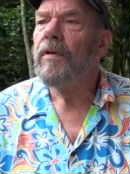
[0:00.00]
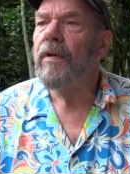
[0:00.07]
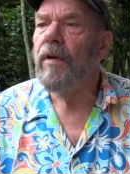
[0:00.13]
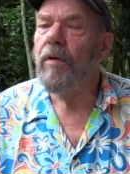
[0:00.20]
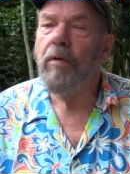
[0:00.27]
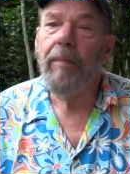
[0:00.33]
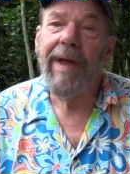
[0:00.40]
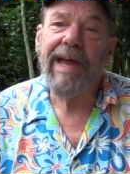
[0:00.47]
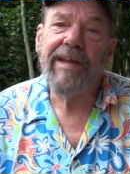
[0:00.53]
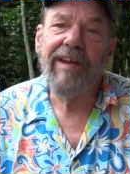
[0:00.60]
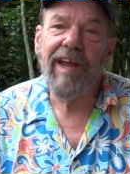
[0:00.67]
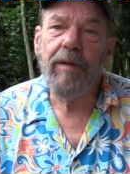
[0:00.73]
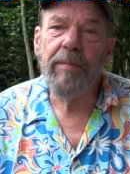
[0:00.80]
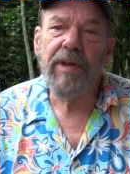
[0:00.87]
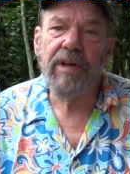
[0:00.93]
you know, the
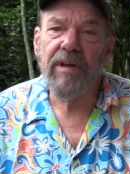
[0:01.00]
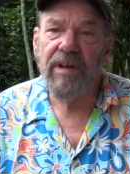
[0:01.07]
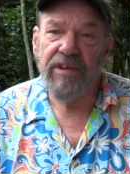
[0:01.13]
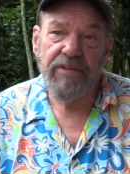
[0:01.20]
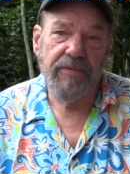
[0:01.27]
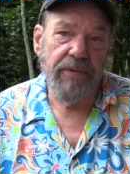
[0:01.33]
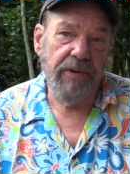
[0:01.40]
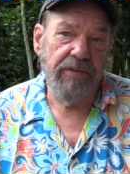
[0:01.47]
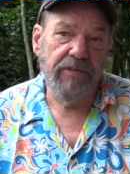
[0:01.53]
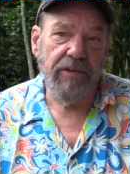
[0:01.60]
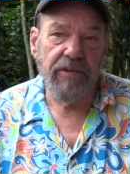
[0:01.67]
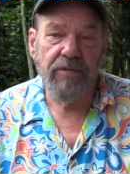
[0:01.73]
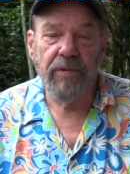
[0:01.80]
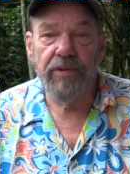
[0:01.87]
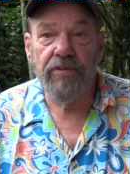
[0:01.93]
macadamia nuts, for
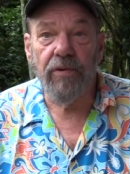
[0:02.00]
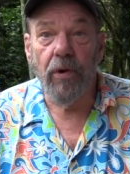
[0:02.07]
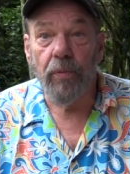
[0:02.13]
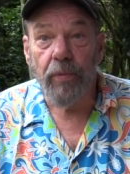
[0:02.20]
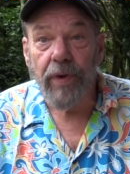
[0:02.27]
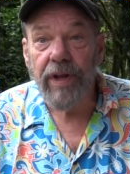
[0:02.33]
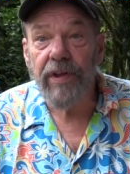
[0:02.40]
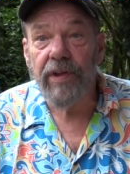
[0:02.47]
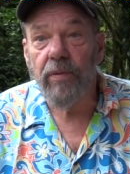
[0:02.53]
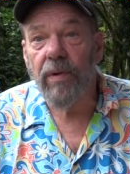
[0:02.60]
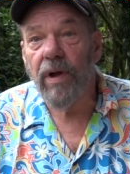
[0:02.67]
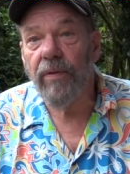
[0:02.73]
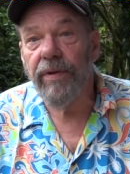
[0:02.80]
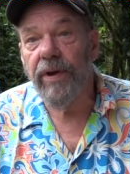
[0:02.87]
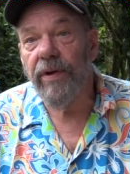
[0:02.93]
instance, which grow really
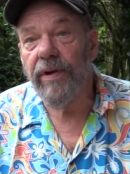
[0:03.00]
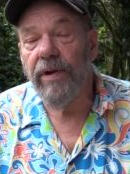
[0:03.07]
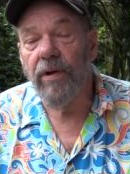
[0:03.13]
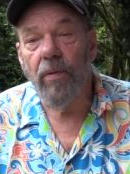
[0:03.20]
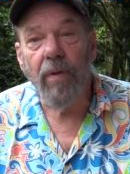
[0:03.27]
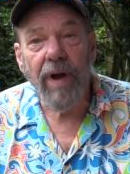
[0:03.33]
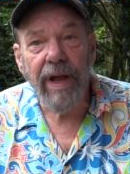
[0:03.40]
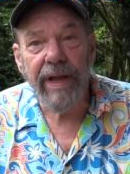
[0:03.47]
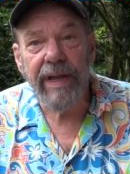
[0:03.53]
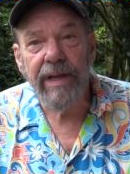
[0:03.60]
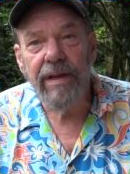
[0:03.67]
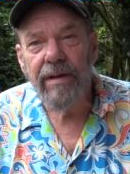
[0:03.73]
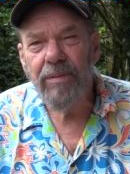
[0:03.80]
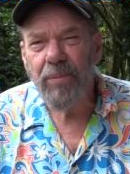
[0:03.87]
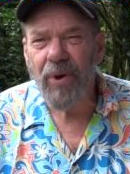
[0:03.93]
well here in Hawaii,